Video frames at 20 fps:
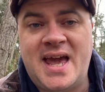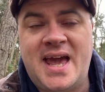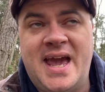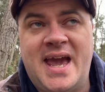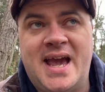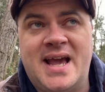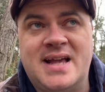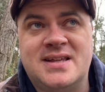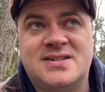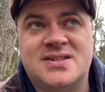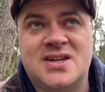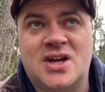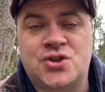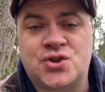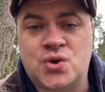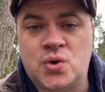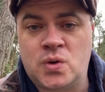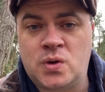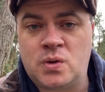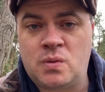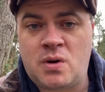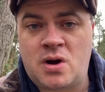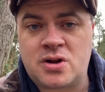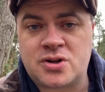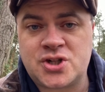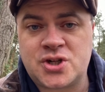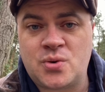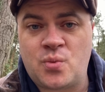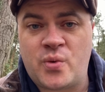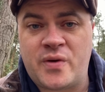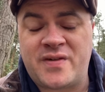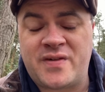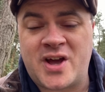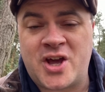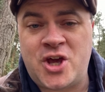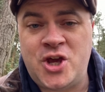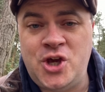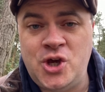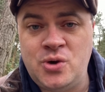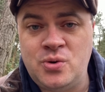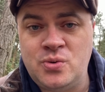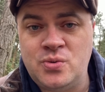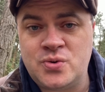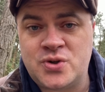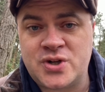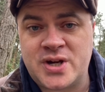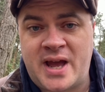It's a tool watch with a huge